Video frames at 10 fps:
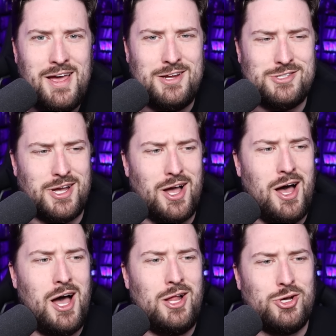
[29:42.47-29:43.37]
and he's like,
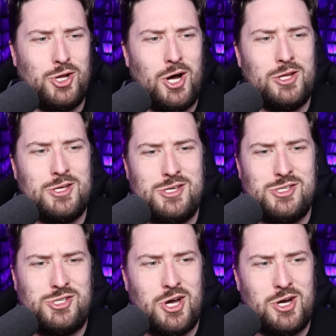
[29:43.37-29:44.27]
"Ah, look at all
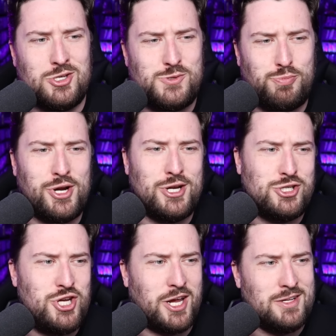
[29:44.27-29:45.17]
these young spring
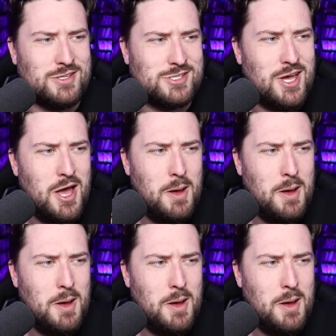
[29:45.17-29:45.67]
chickens.